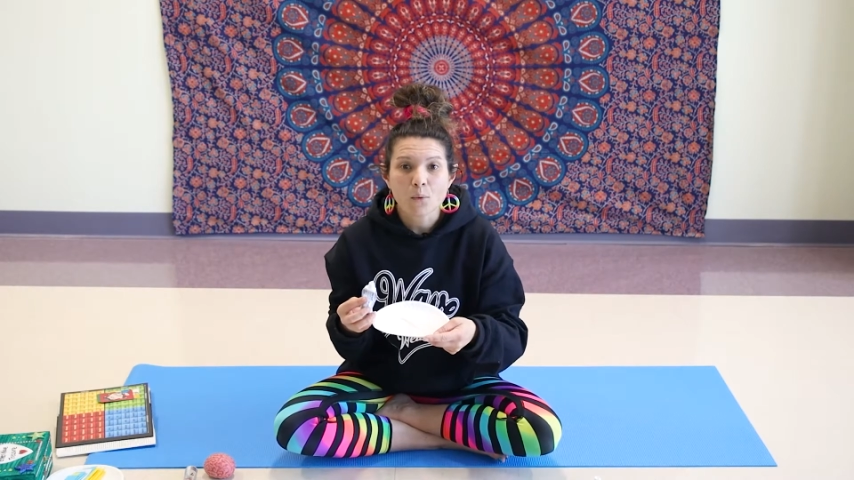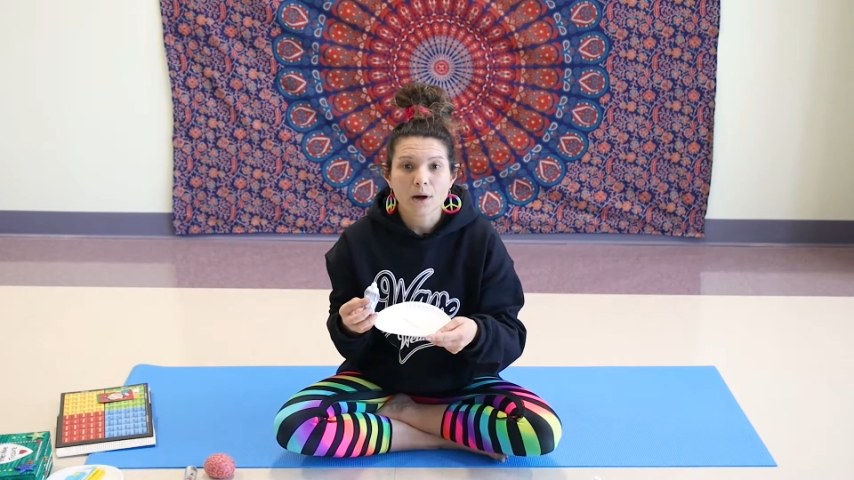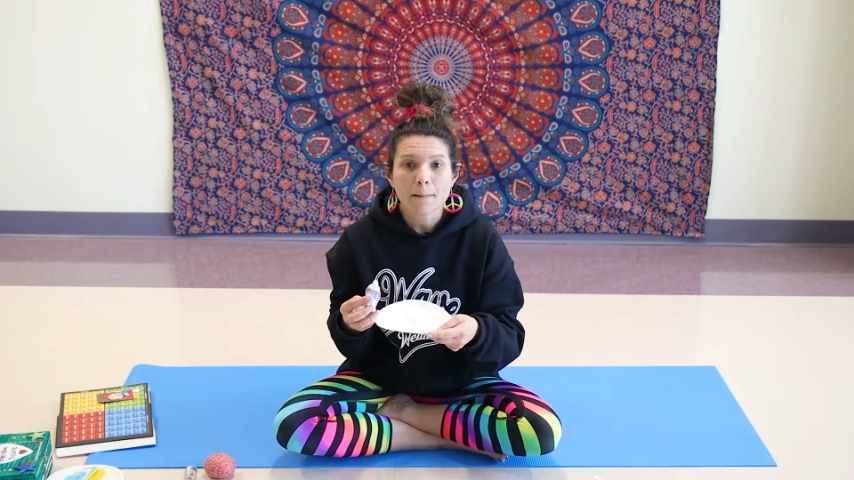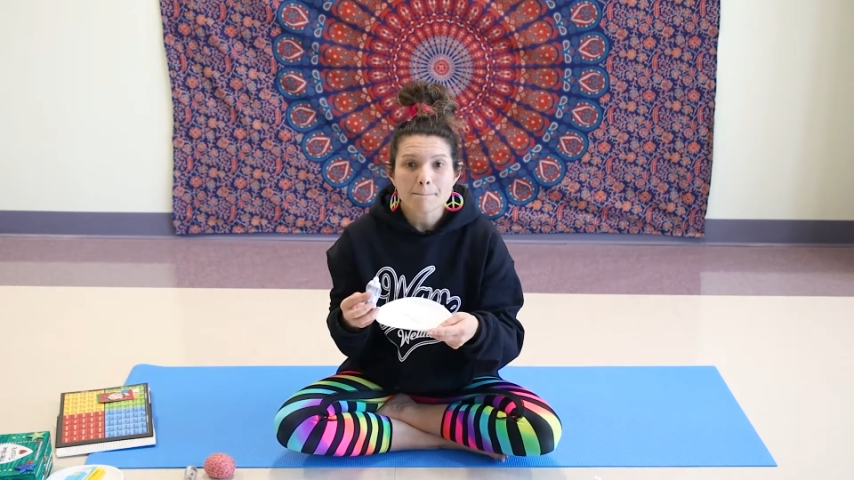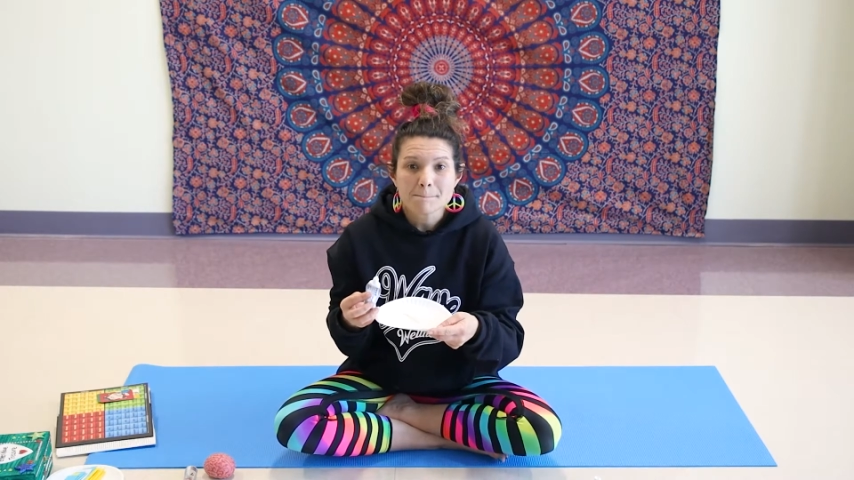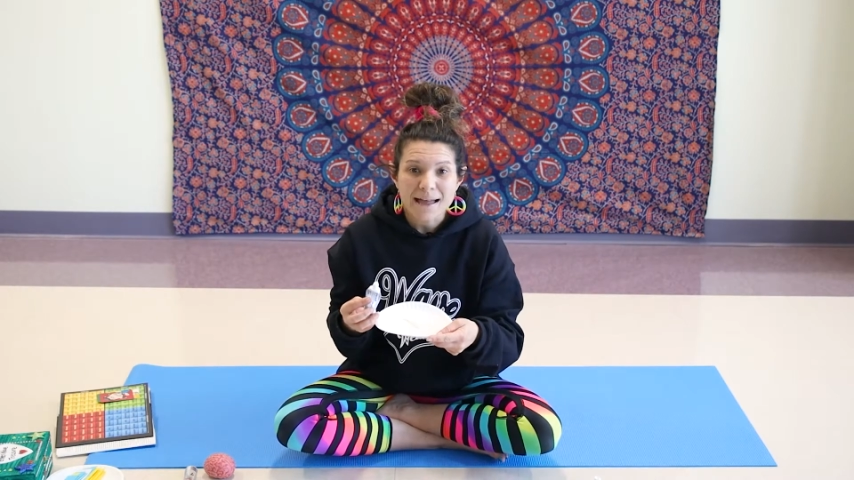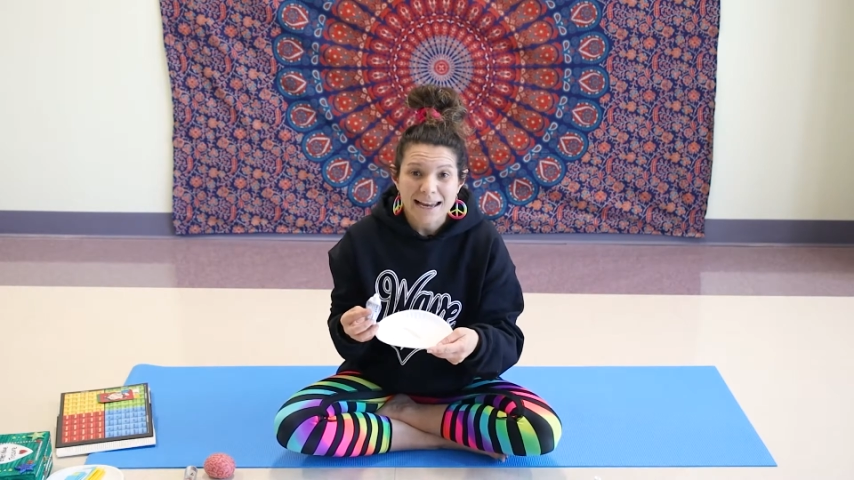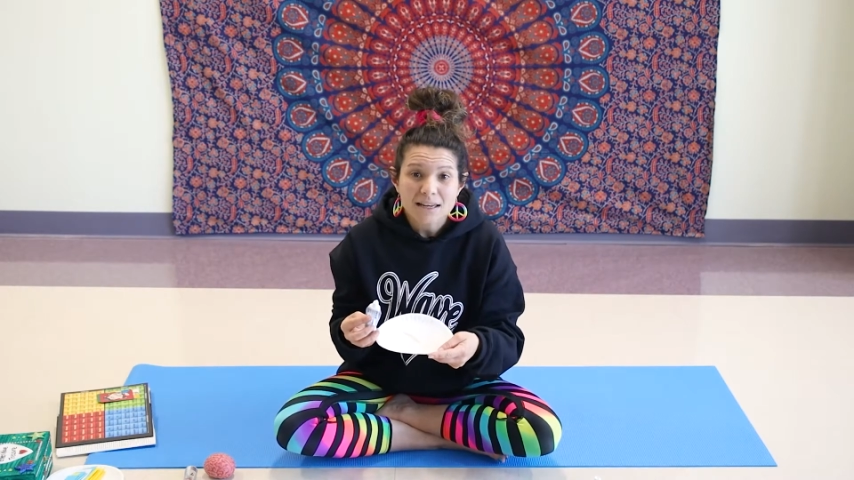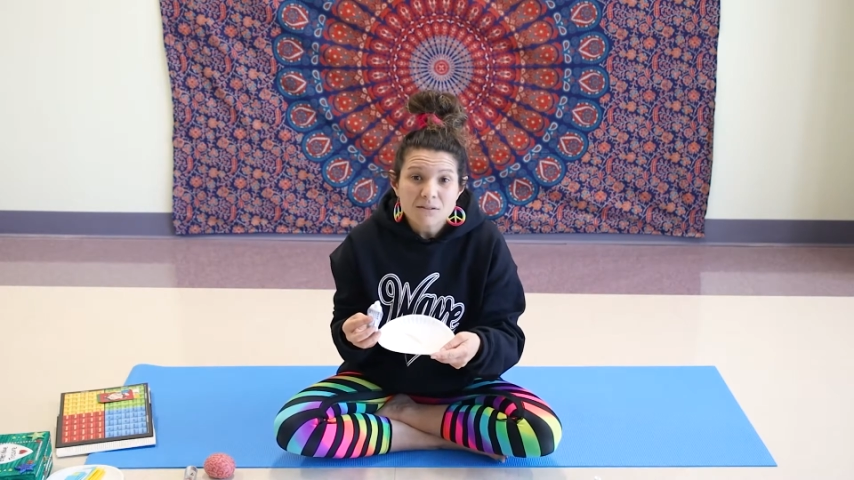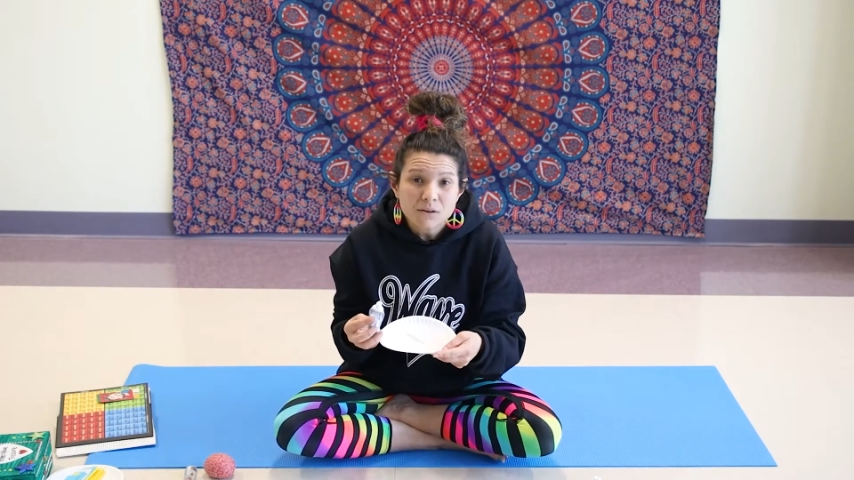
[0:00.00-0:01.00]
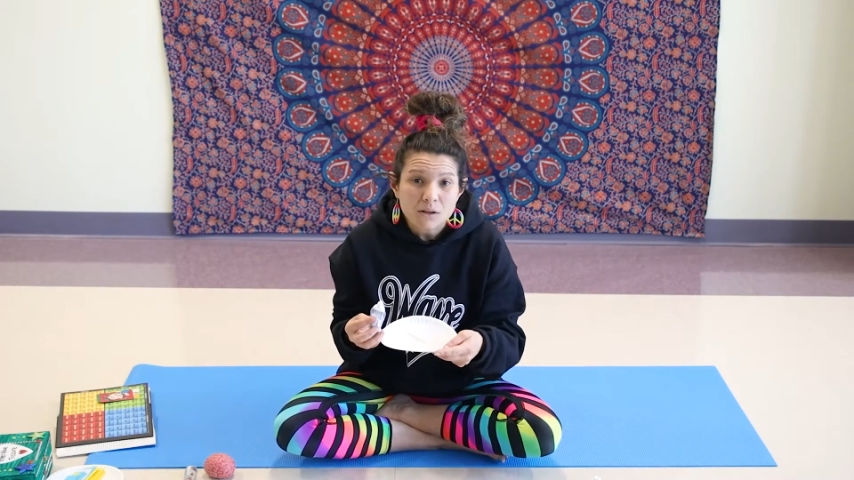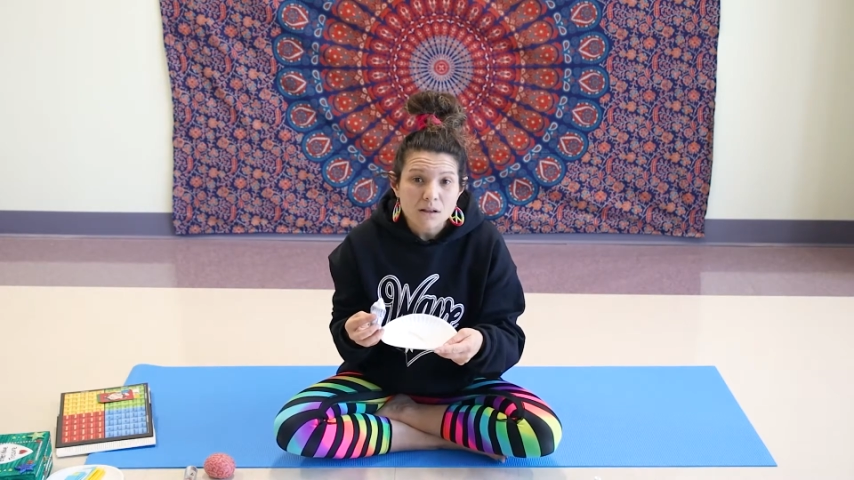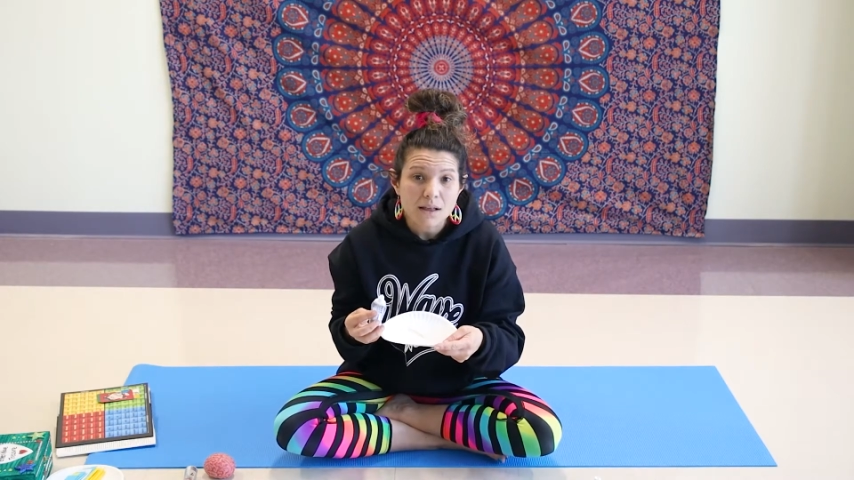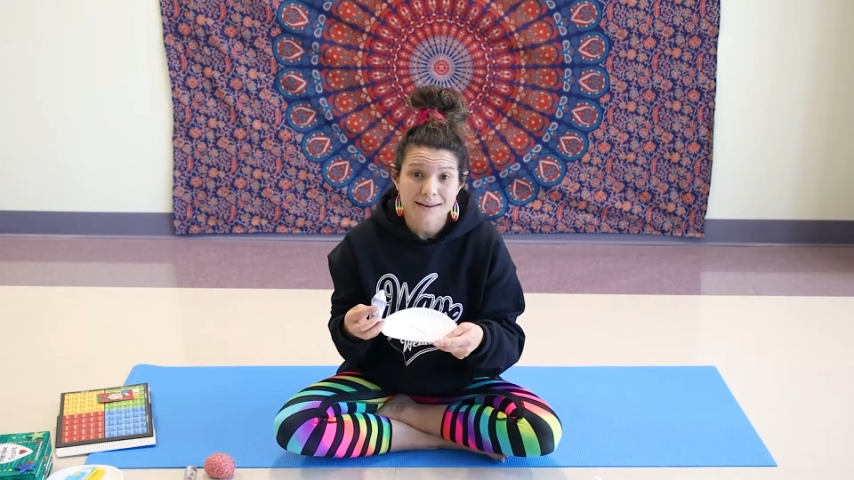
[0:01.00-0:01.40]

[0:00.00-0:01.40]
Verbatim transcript: we're mindful